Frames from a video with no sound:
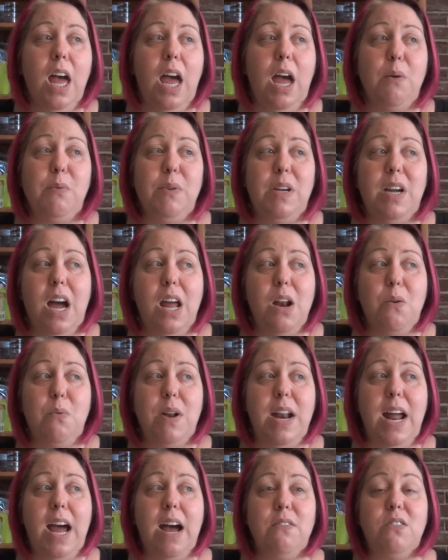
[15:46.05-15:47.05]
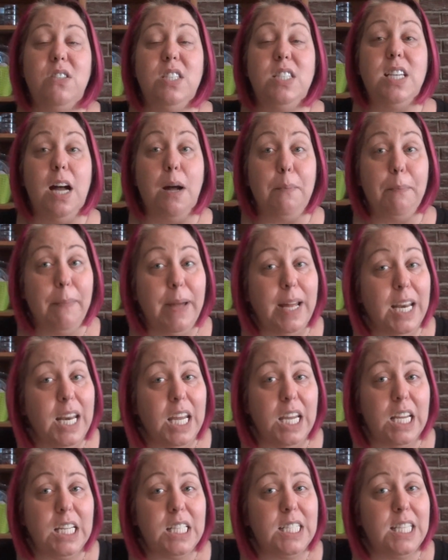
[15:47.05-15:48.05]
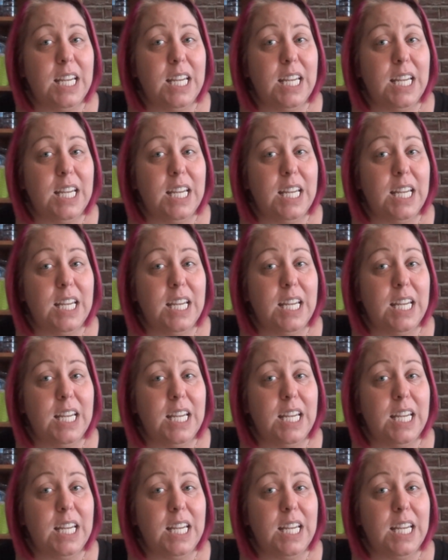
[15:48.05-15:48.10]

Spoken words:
and we kind of want to have some money in